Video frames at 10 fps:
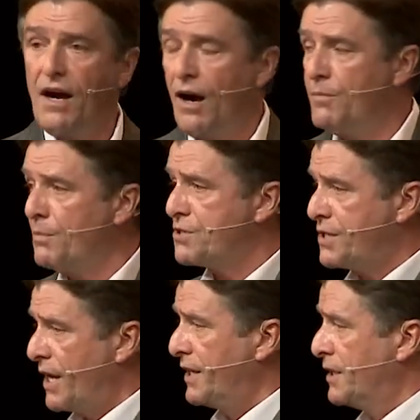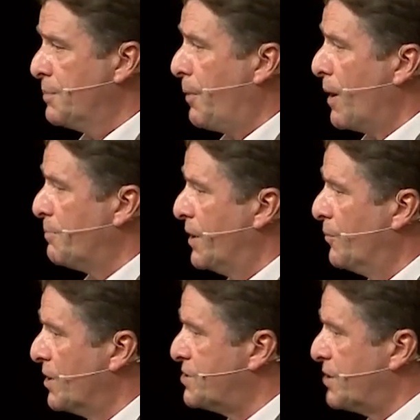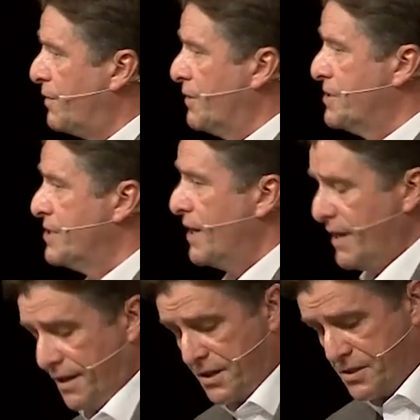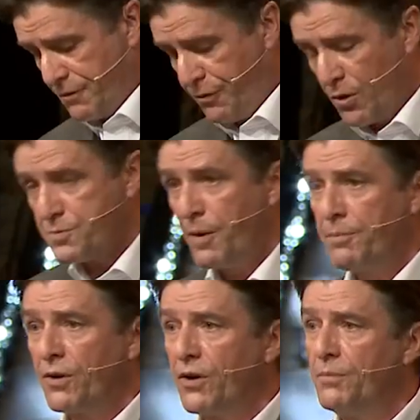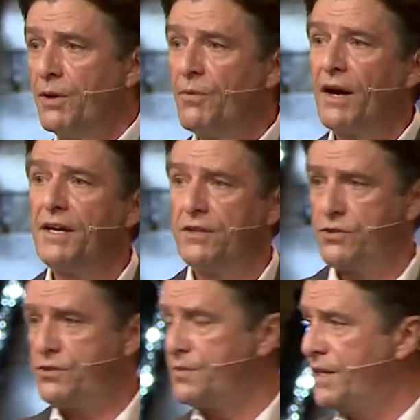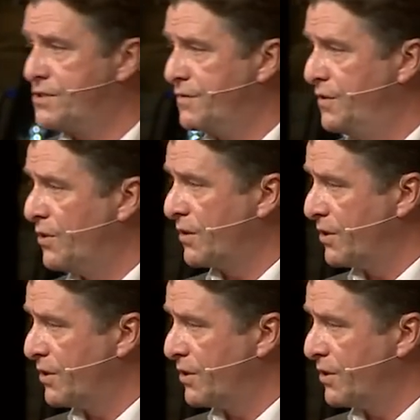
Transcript: I remember standing in the pulpit in one service, and I said, folks, people are going to be running in the streets of New York.